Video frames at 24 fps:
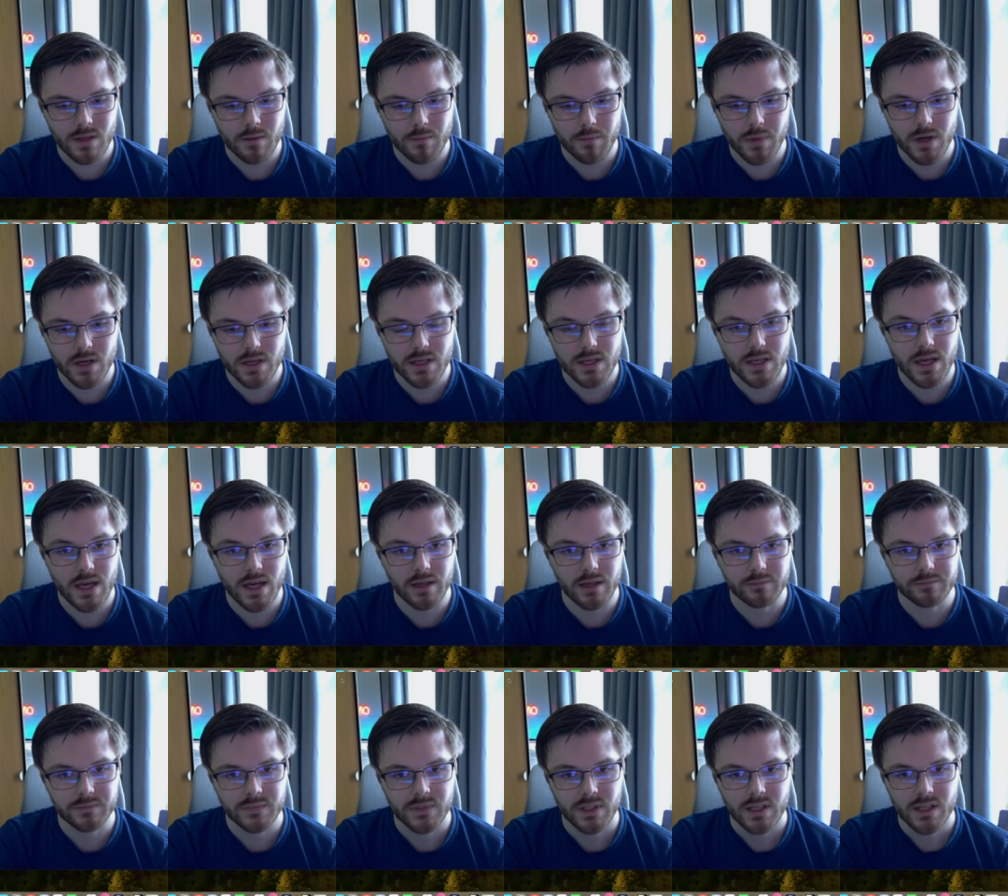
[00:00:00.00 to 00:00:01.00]
But yeah,
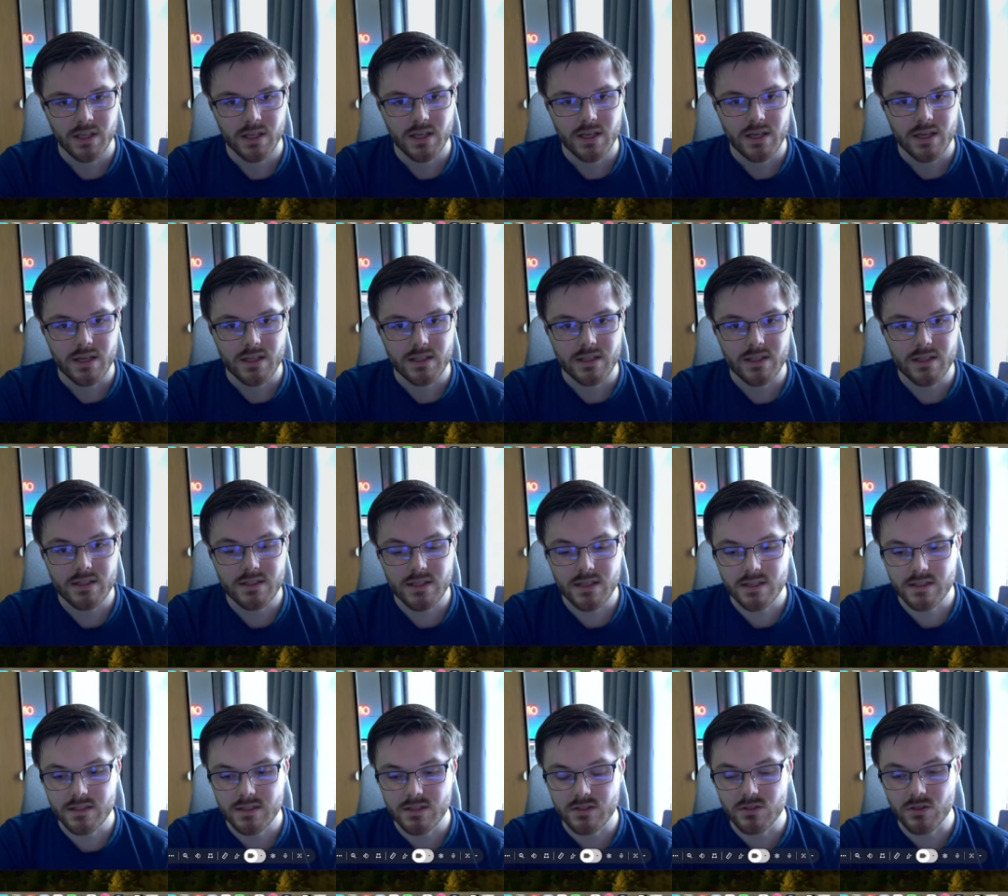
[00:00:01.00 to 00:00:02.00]
this
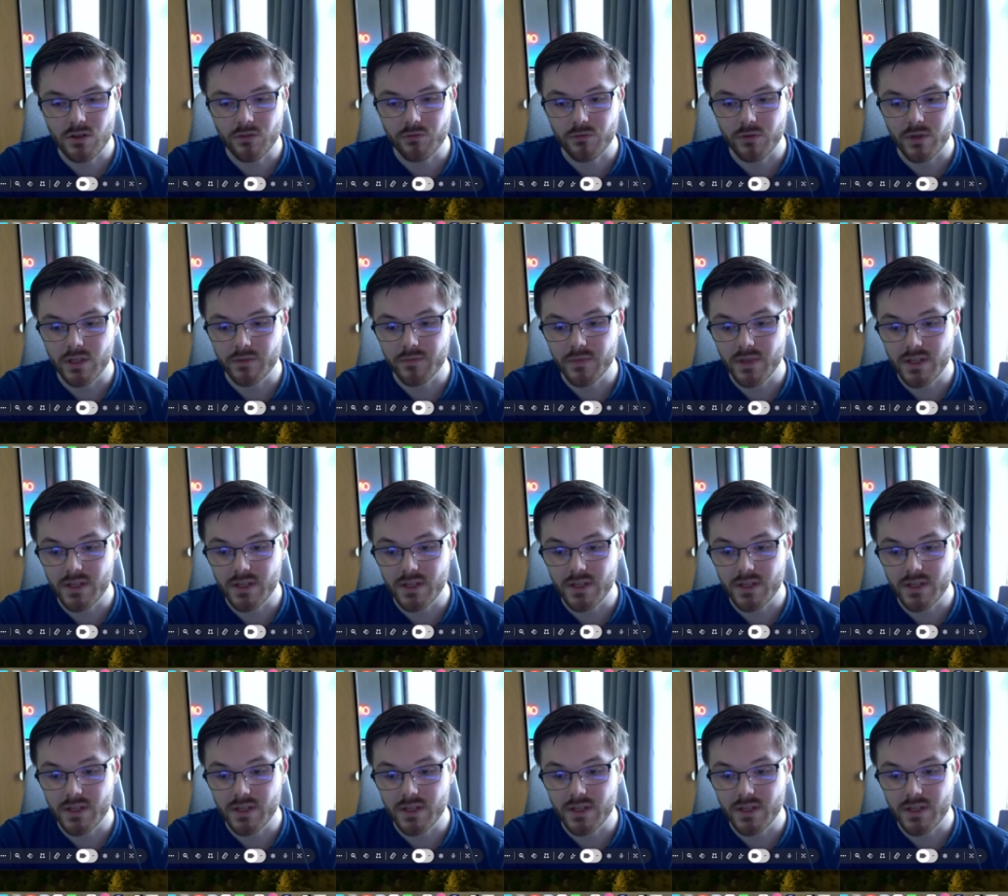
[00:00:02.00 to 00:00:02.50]
is the software.